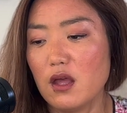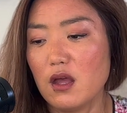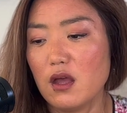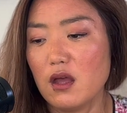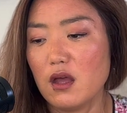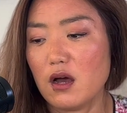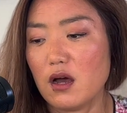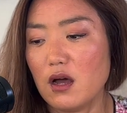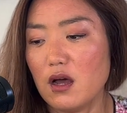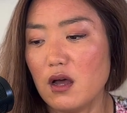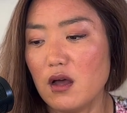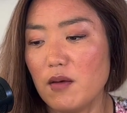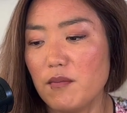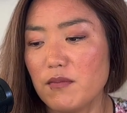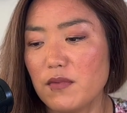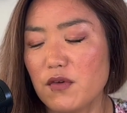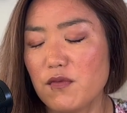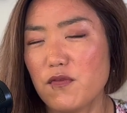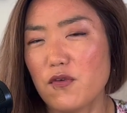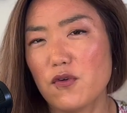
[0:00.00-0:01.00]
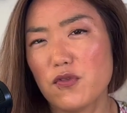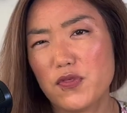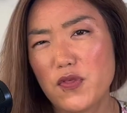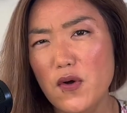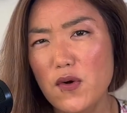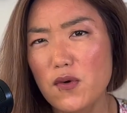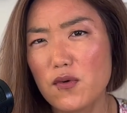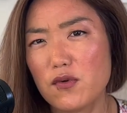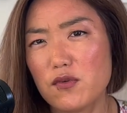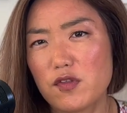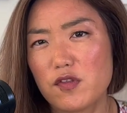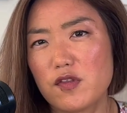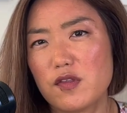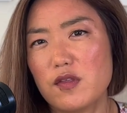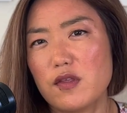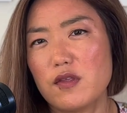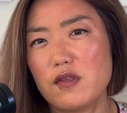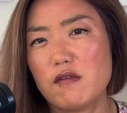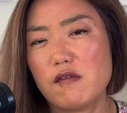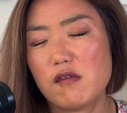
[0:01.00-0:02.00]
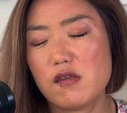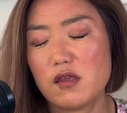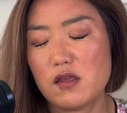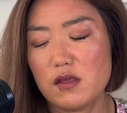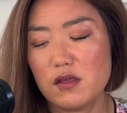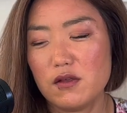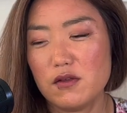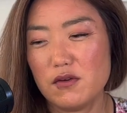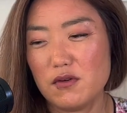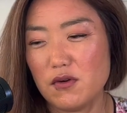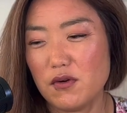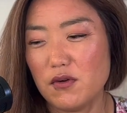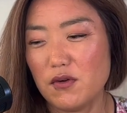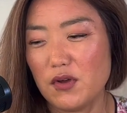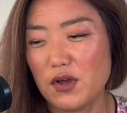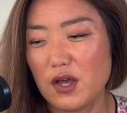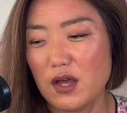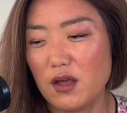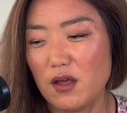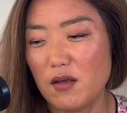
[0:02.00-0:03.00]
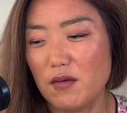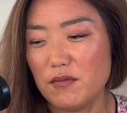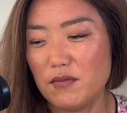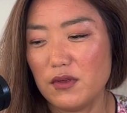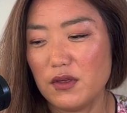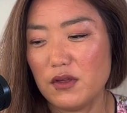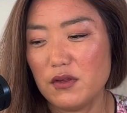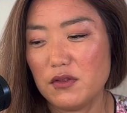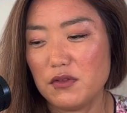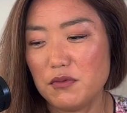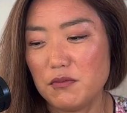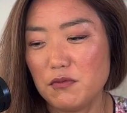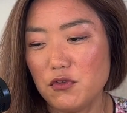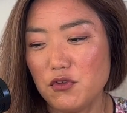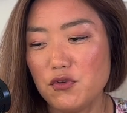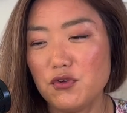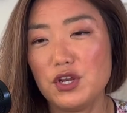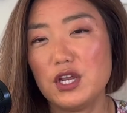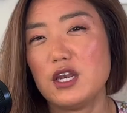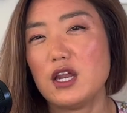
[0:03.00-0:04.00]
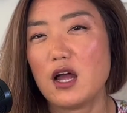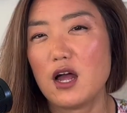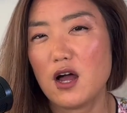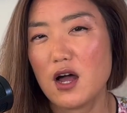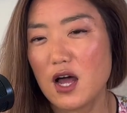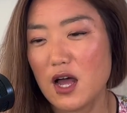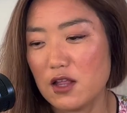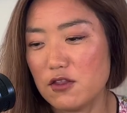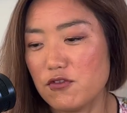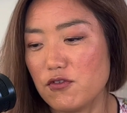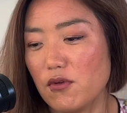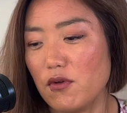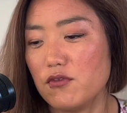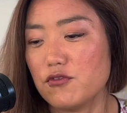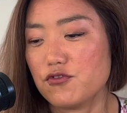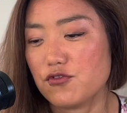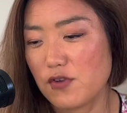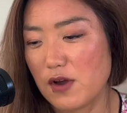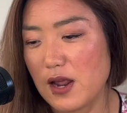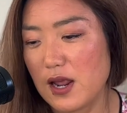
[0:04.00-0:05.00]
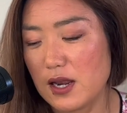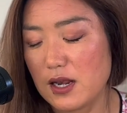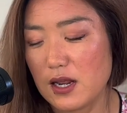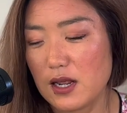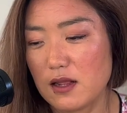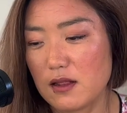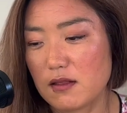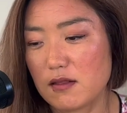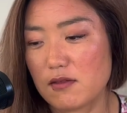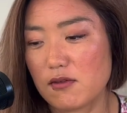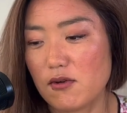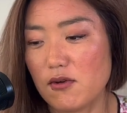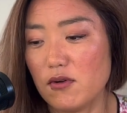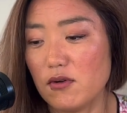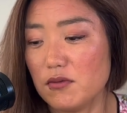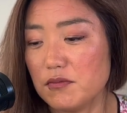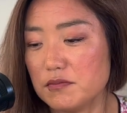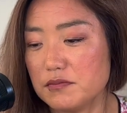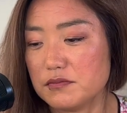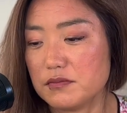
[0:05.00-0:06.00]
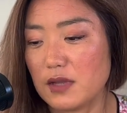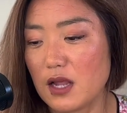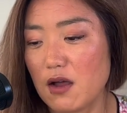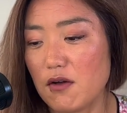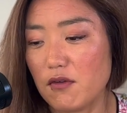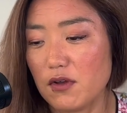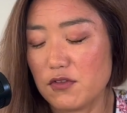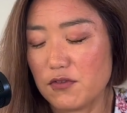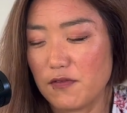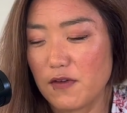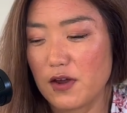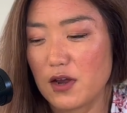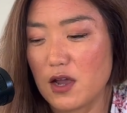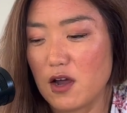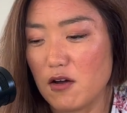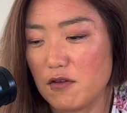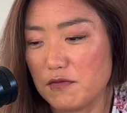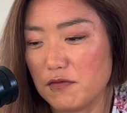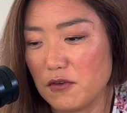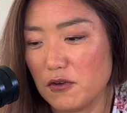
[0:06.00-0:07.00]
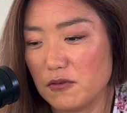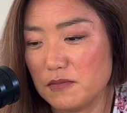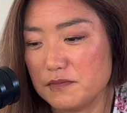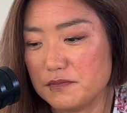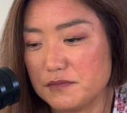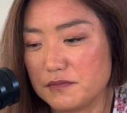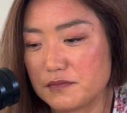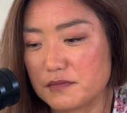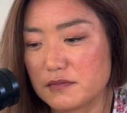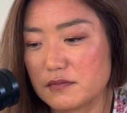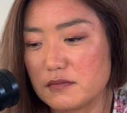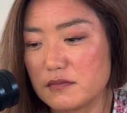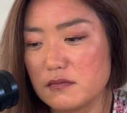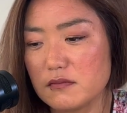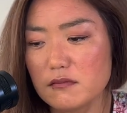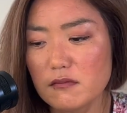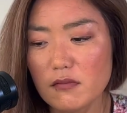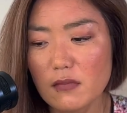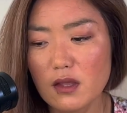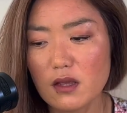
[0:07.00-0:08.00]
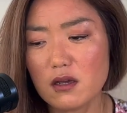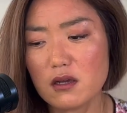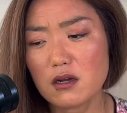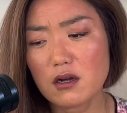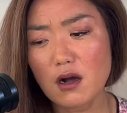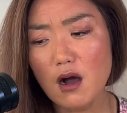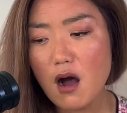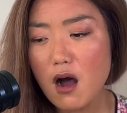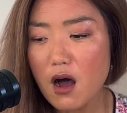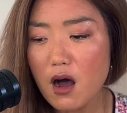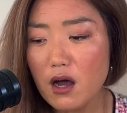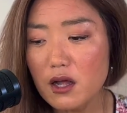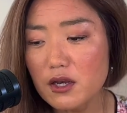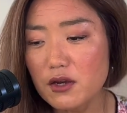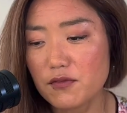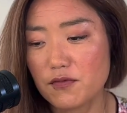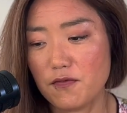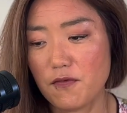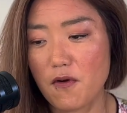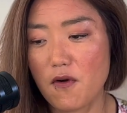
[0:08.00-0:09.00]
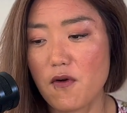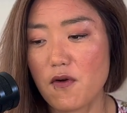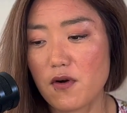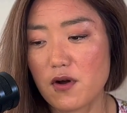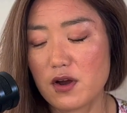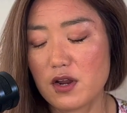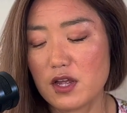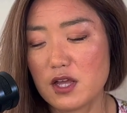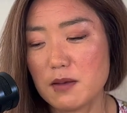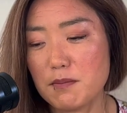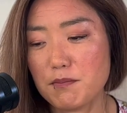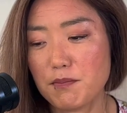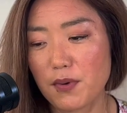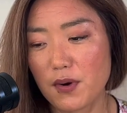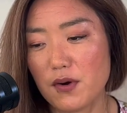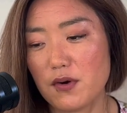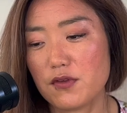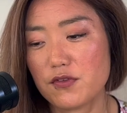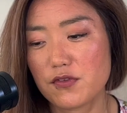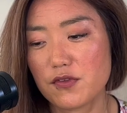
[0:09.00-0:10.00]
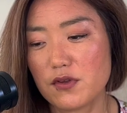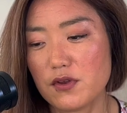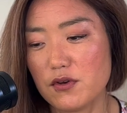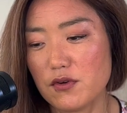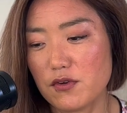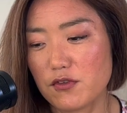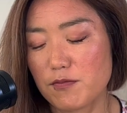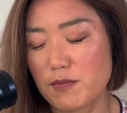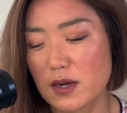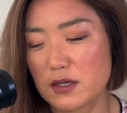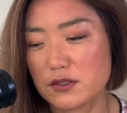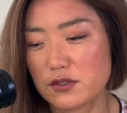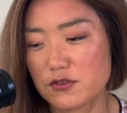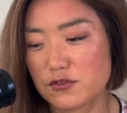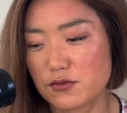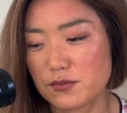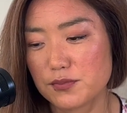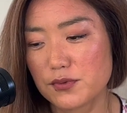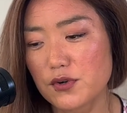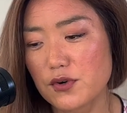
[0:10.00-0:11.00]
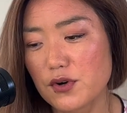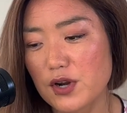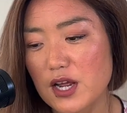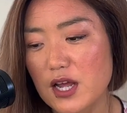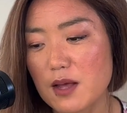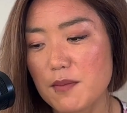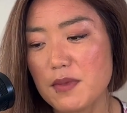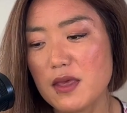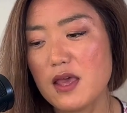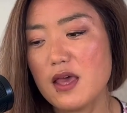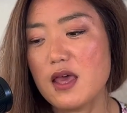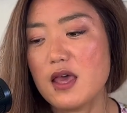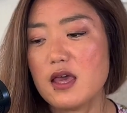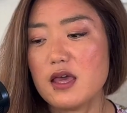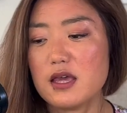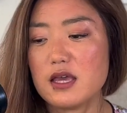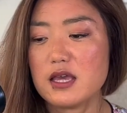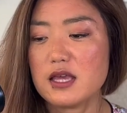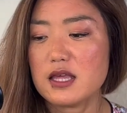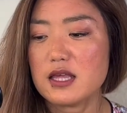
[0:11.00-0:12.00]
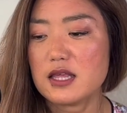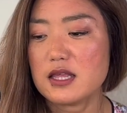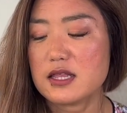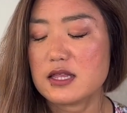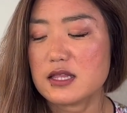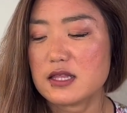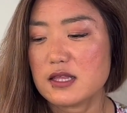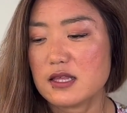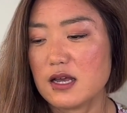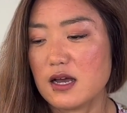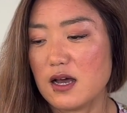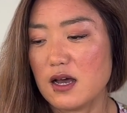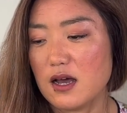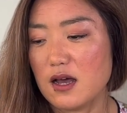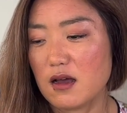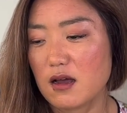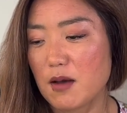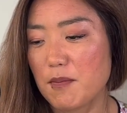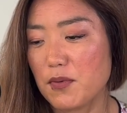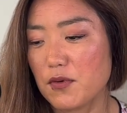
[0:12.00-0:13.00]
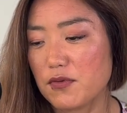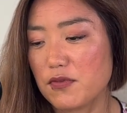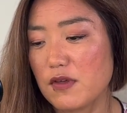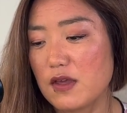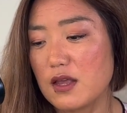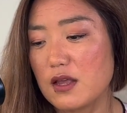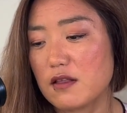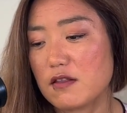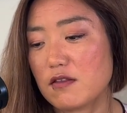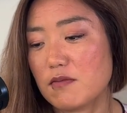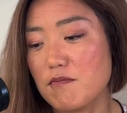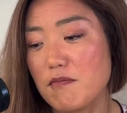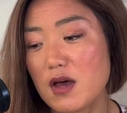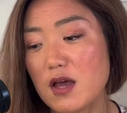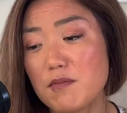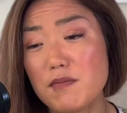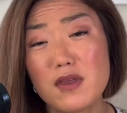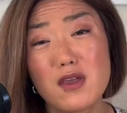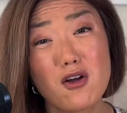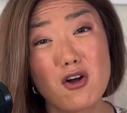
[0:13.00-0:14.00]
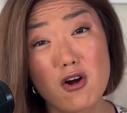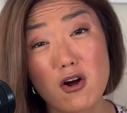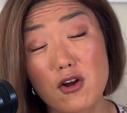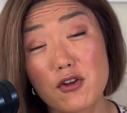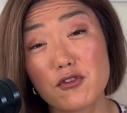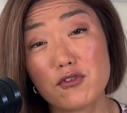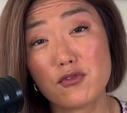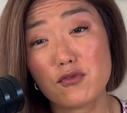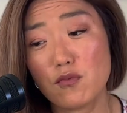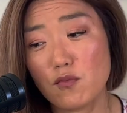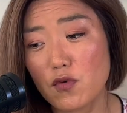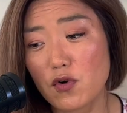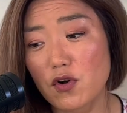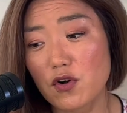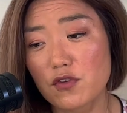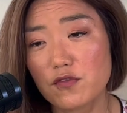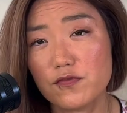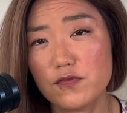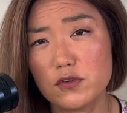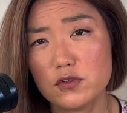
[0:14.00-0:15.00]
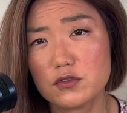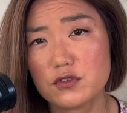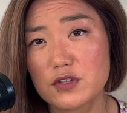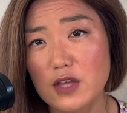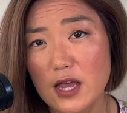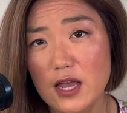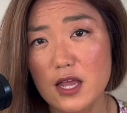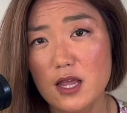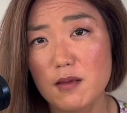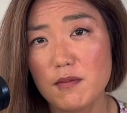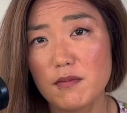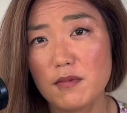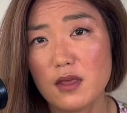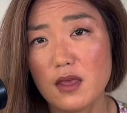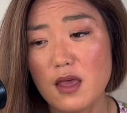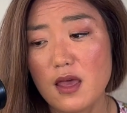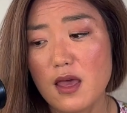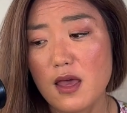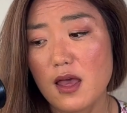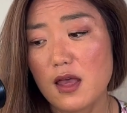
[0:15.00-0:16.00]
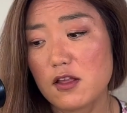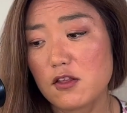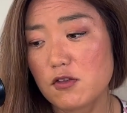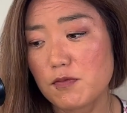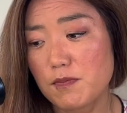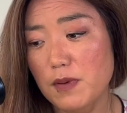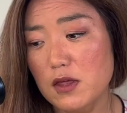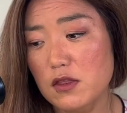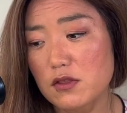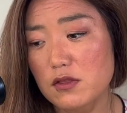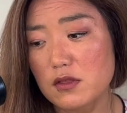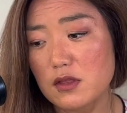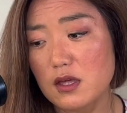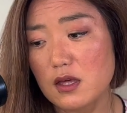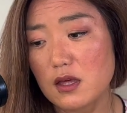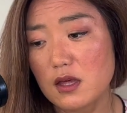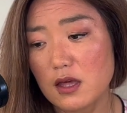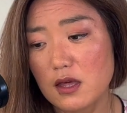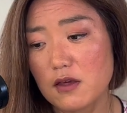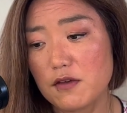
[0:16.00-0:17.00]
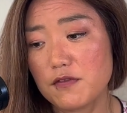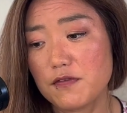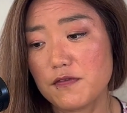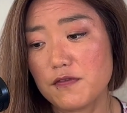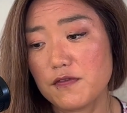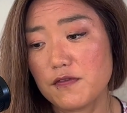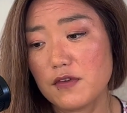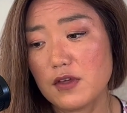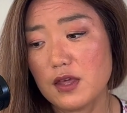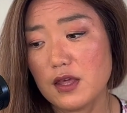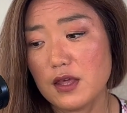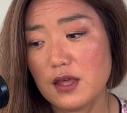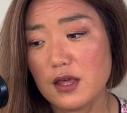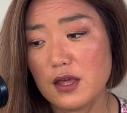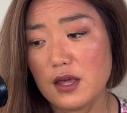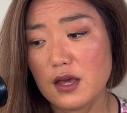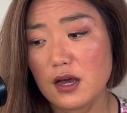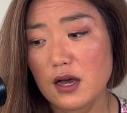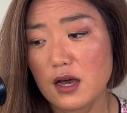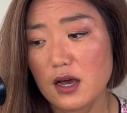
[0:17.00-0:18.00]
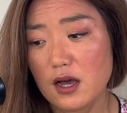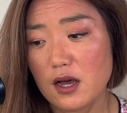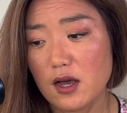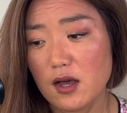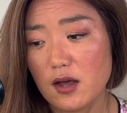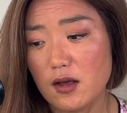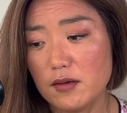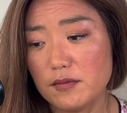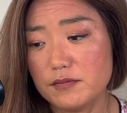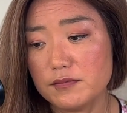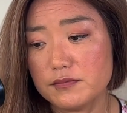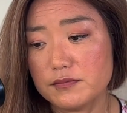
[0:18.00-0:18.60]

for those, you need a hands-on training. So that was very helpful. Con for in-person nurse practitioner program is a couple things. Might be hard to work full-time, especially if the